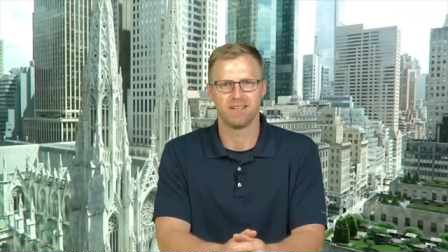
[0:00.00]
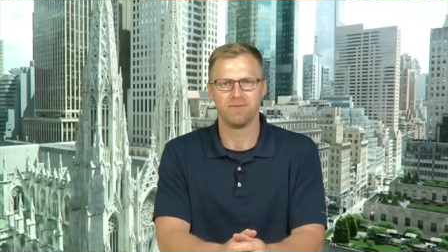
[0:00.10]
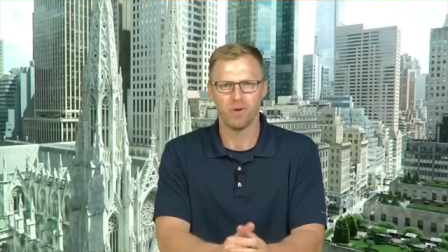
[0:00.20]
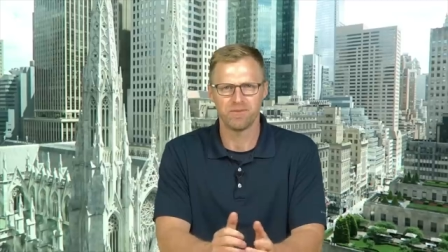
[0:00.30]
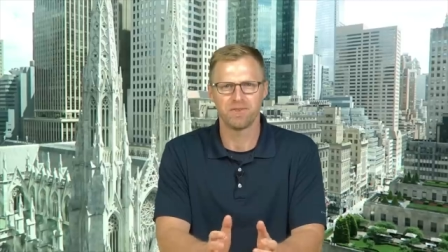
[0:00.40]
Have
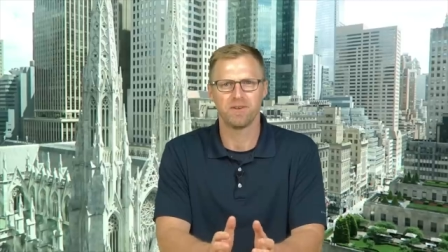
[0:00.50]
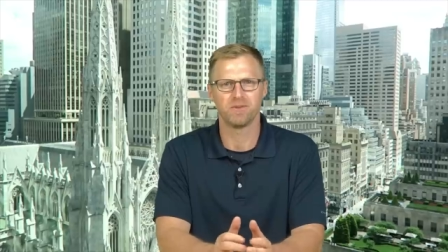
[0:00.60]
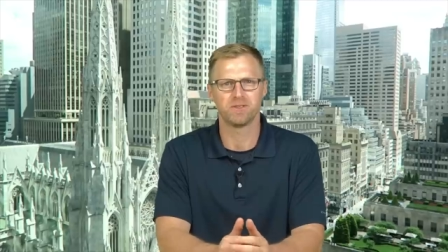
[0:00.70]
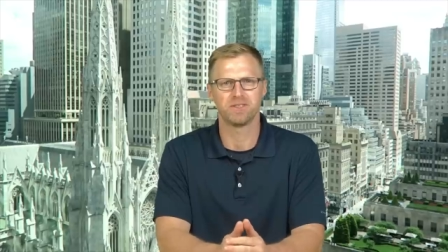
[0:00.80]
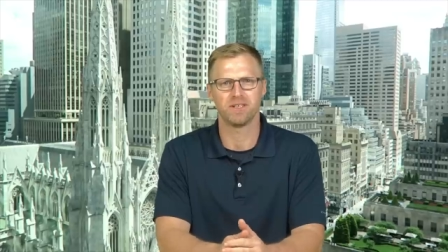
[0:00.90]
you ever
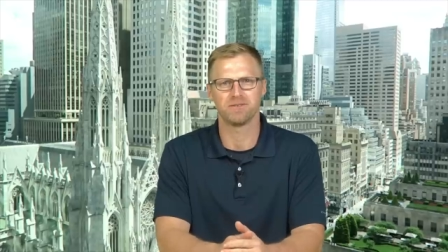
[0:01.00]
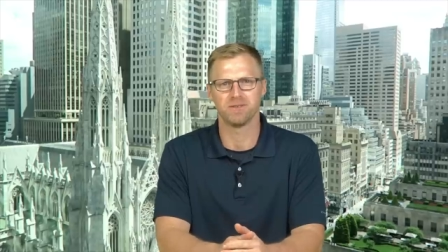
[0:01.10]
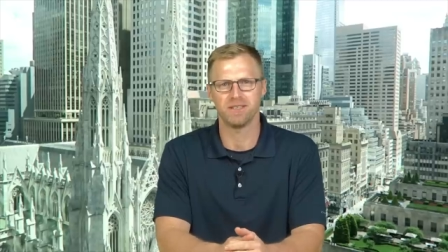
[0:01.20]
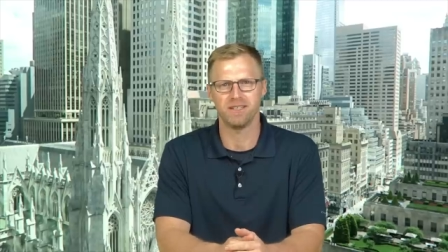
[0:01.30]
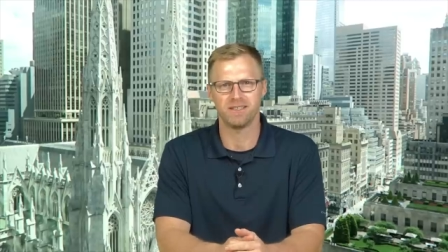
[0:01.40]
found yourself
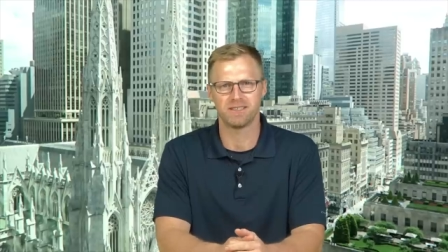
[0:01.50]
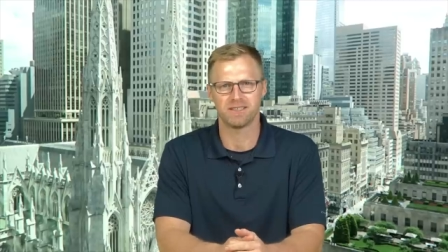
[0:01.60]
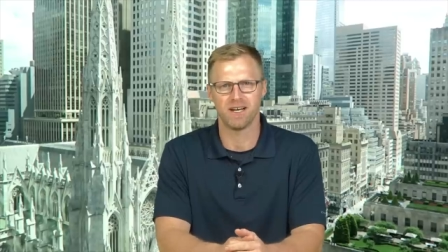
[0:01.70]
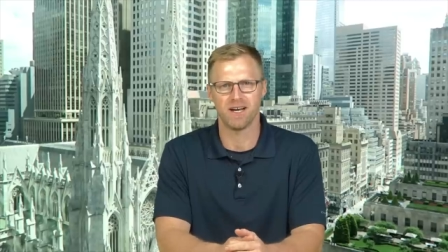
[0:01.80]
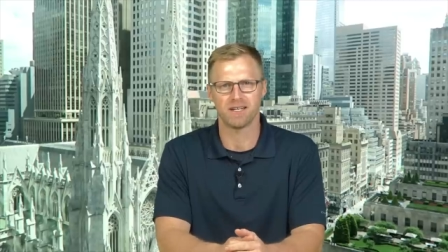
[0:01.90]
looking at a
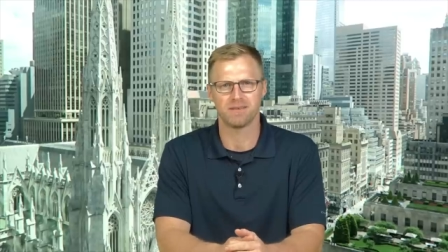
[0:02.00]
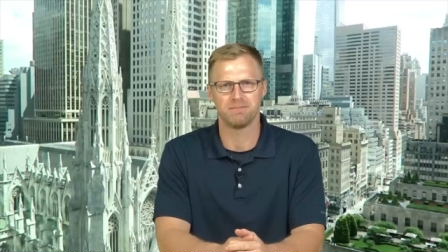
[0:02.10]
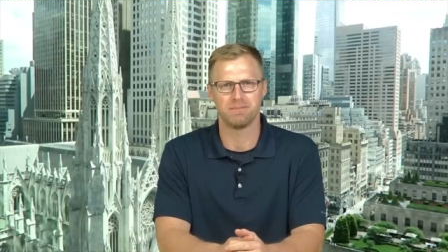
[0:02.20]
stock